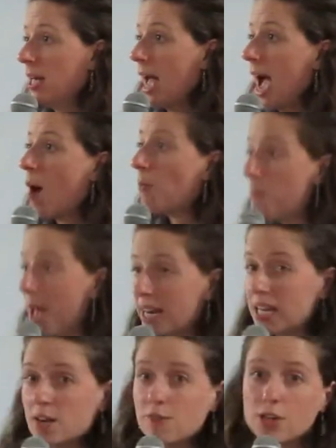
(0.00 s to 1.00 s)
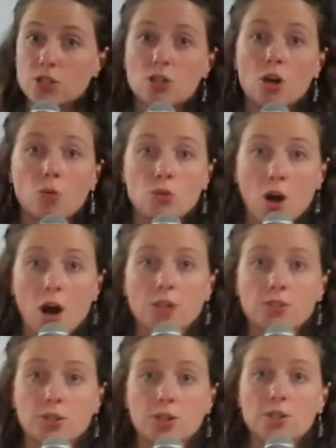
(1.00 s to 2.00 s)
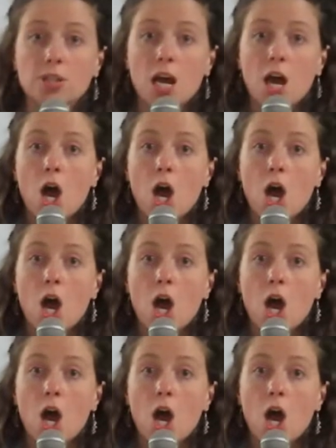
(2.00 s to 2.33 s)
How many of us know doctors